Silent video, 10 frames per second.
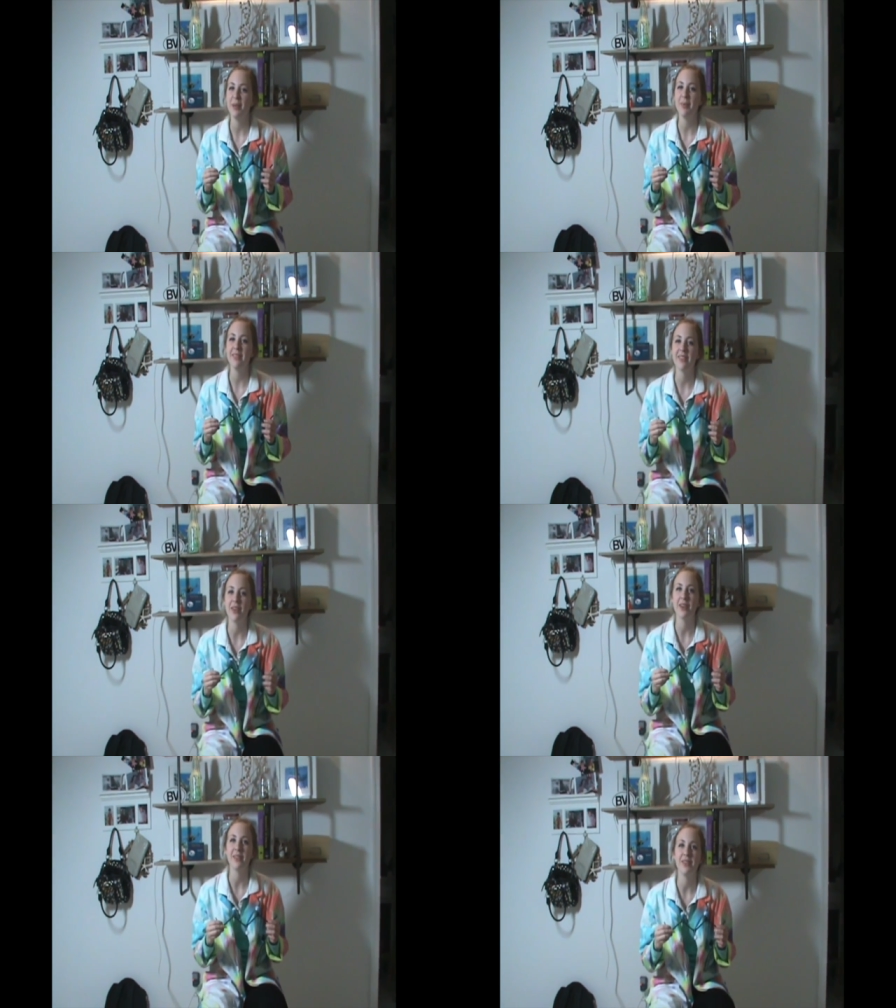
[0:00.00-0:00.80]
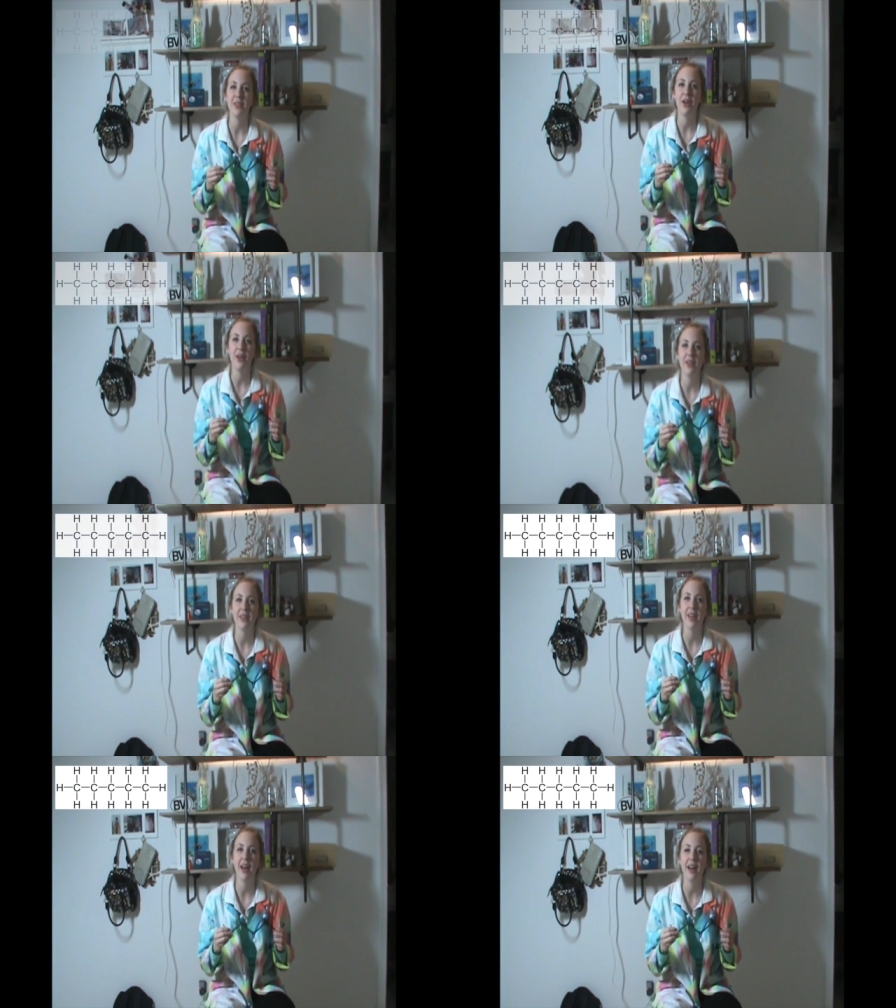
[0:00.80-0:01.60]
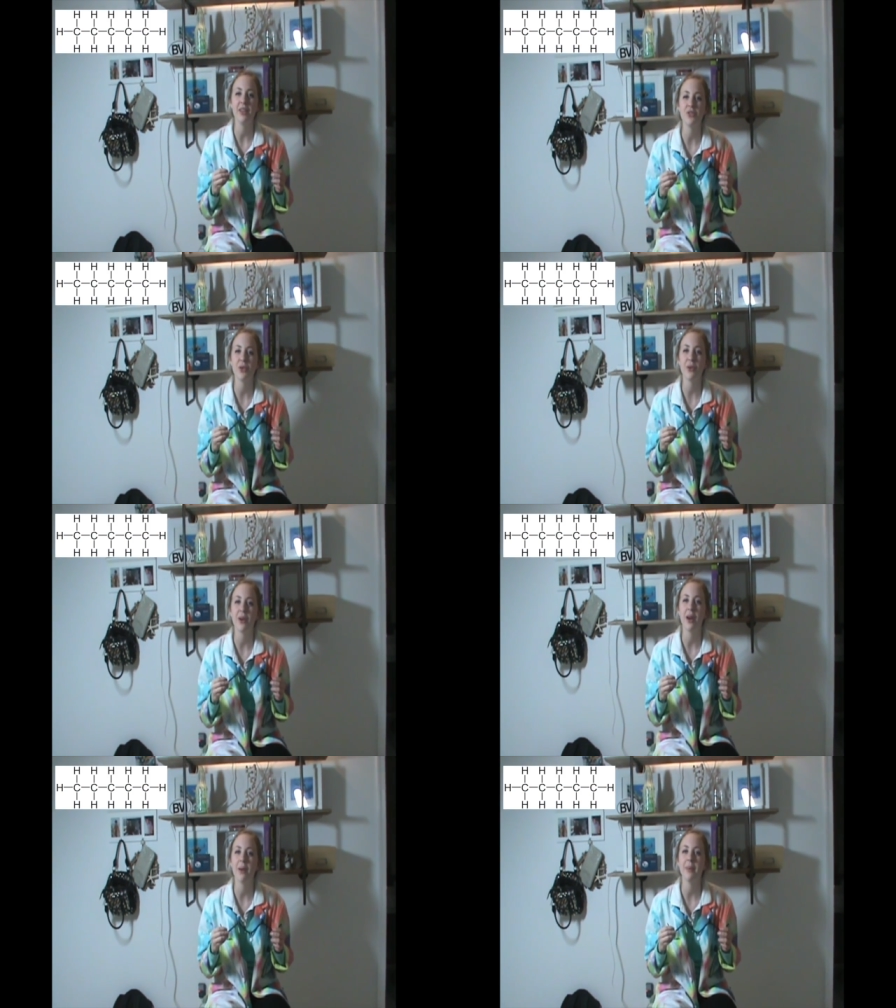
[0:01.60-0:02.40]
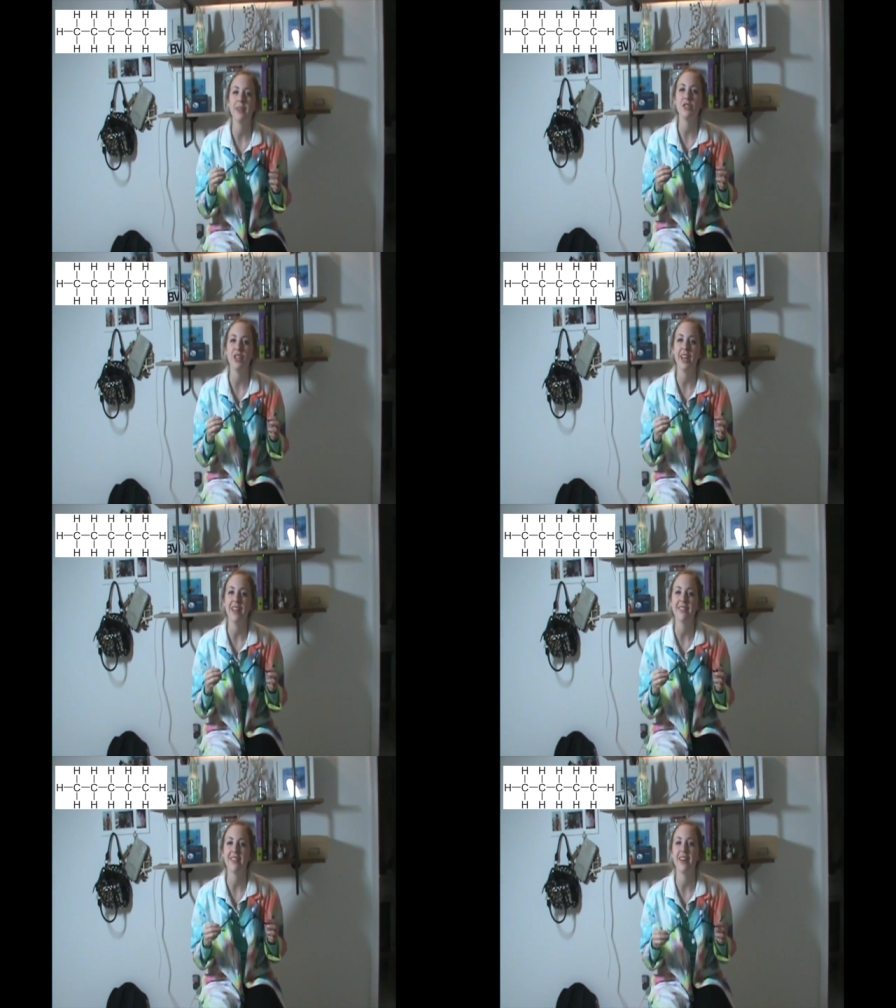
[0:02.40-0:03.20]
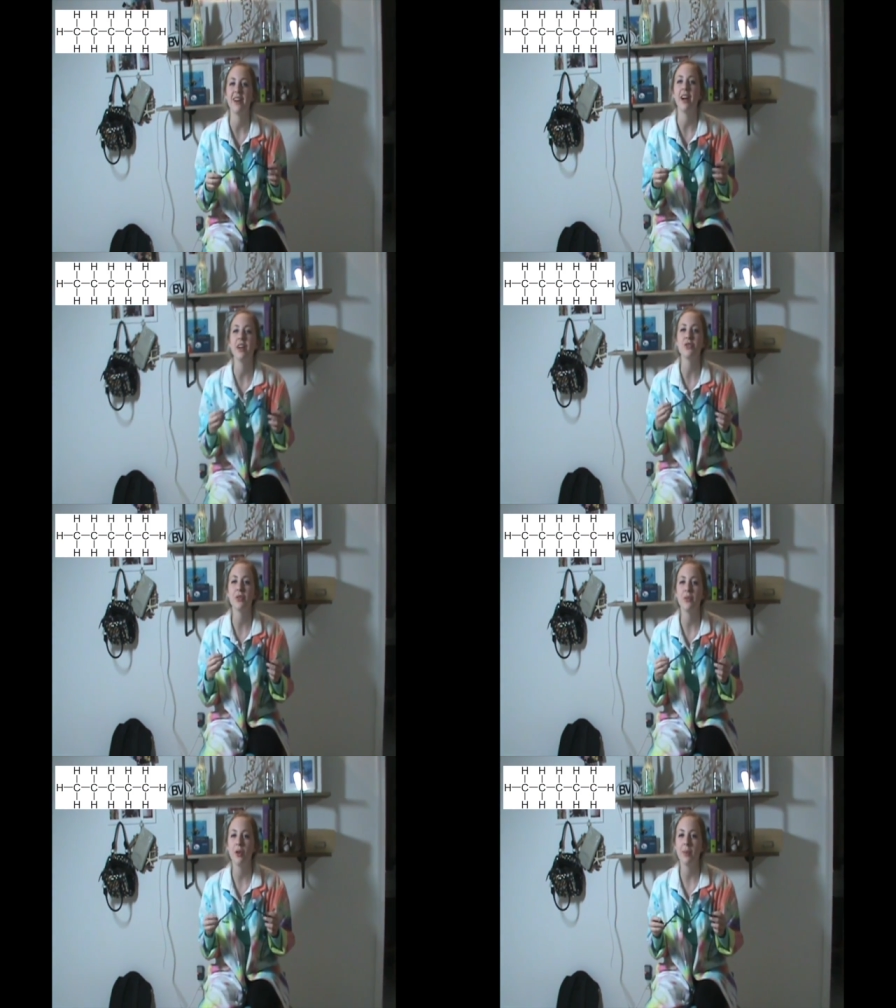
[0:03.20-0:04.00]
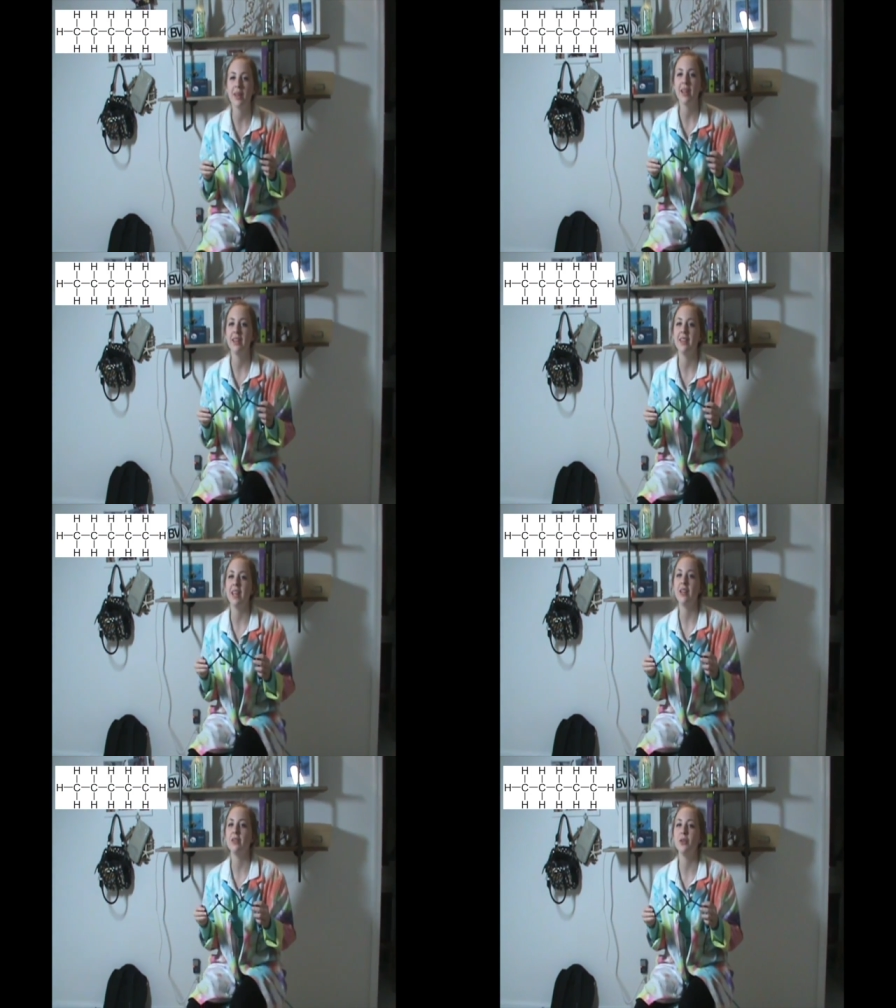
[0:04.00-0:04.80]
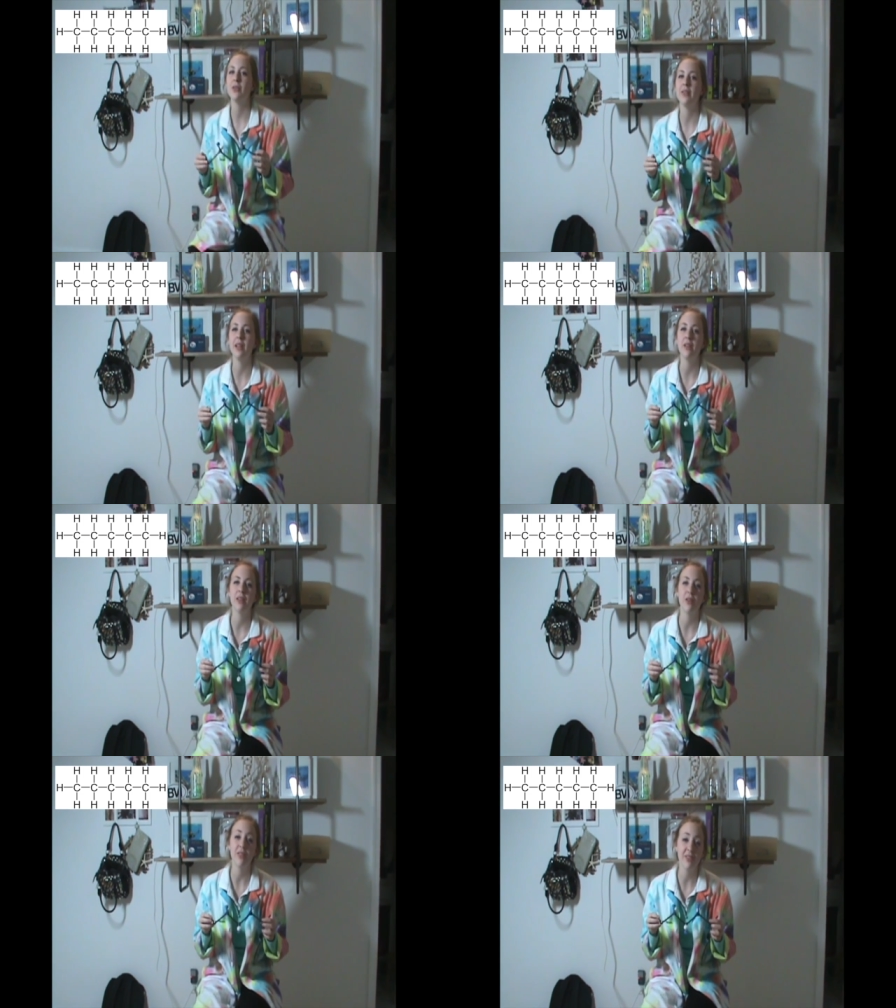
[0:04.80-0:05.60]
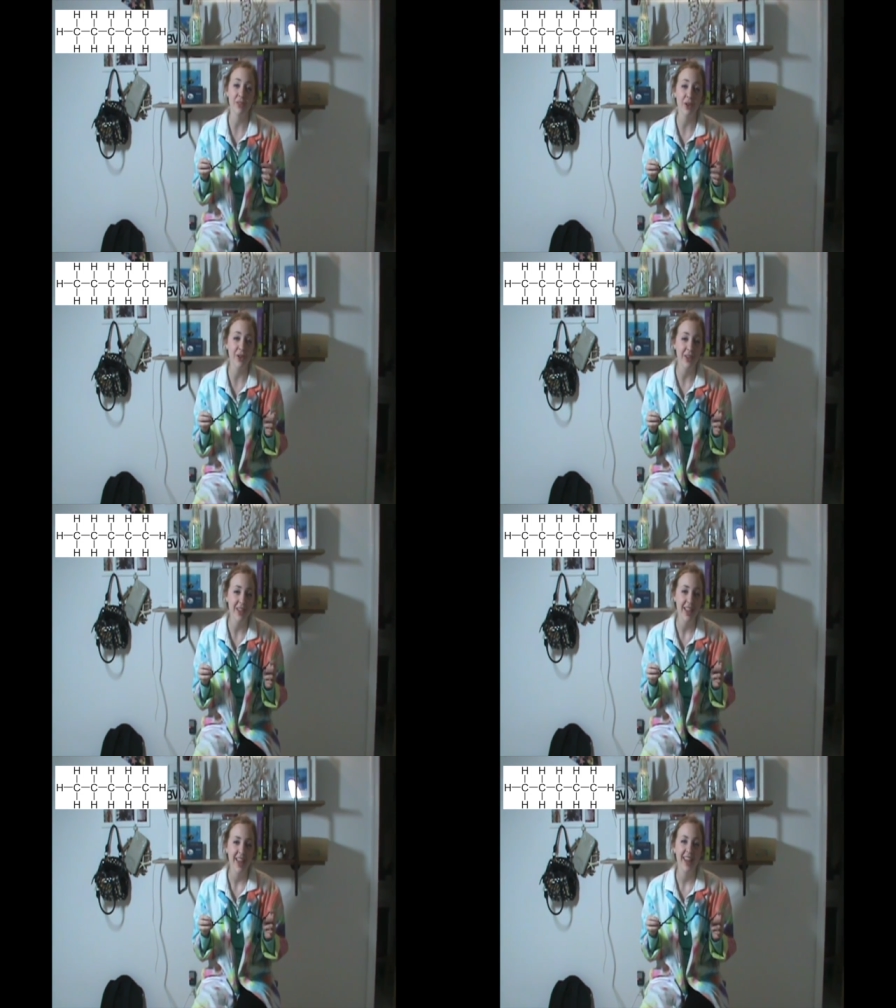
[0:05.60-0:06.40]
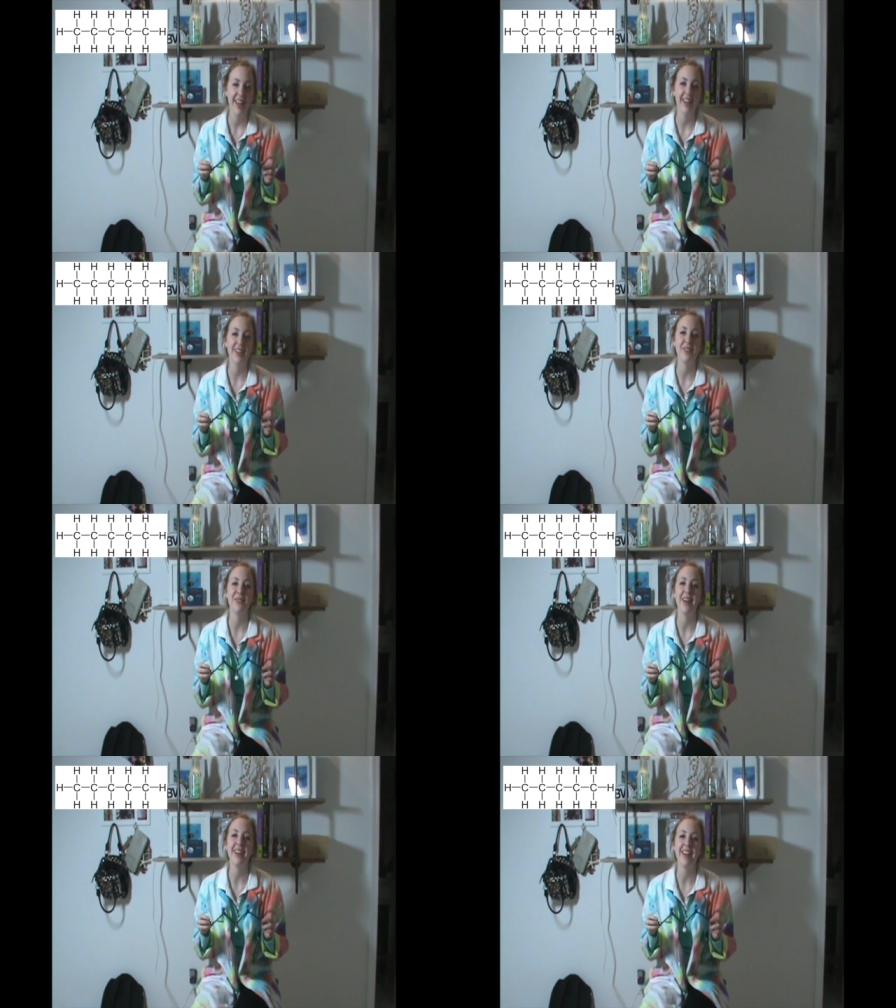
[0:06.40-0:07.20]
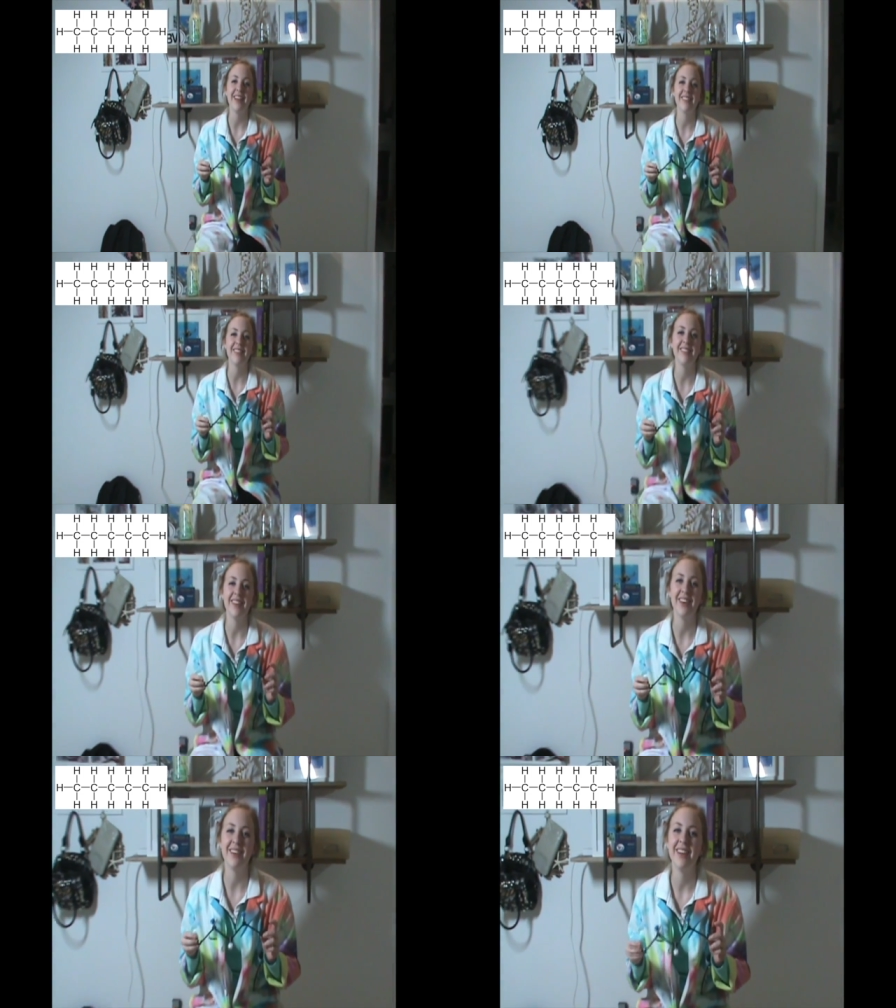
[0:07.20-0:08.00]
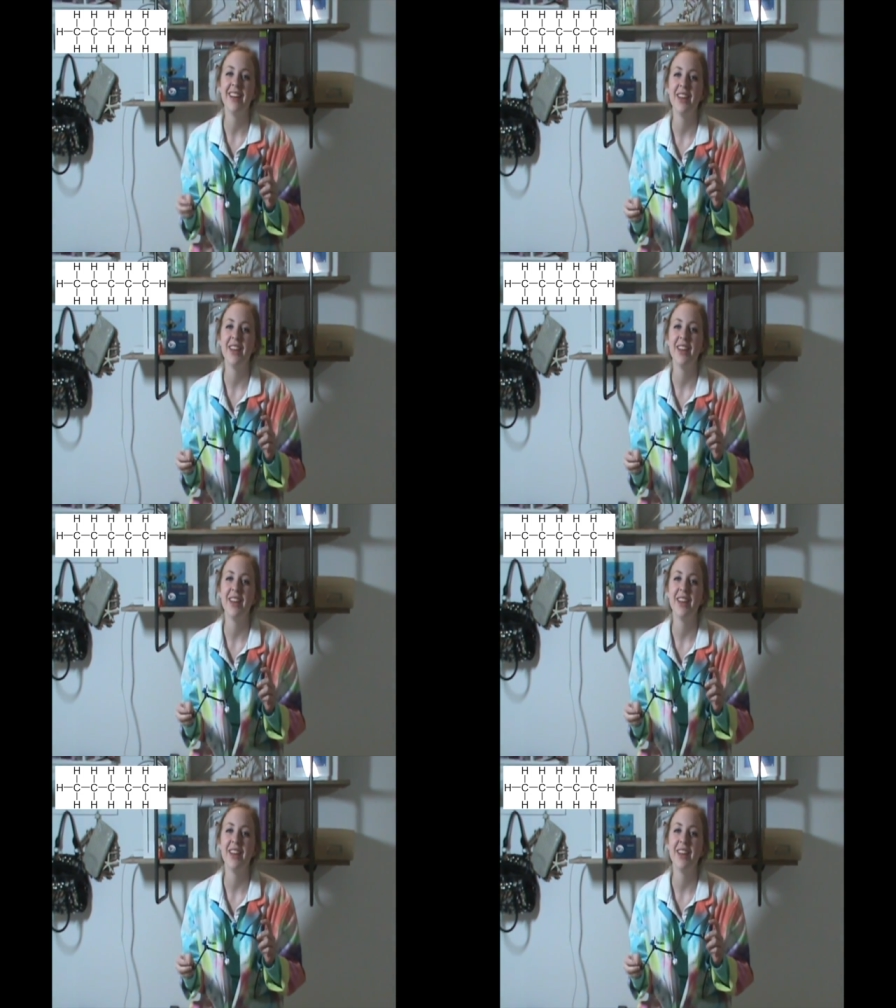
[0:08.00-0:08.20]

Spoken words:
Lipids are long hydrocarbon chains that are hydrophobic, and they include glycerol and fatty acid tail.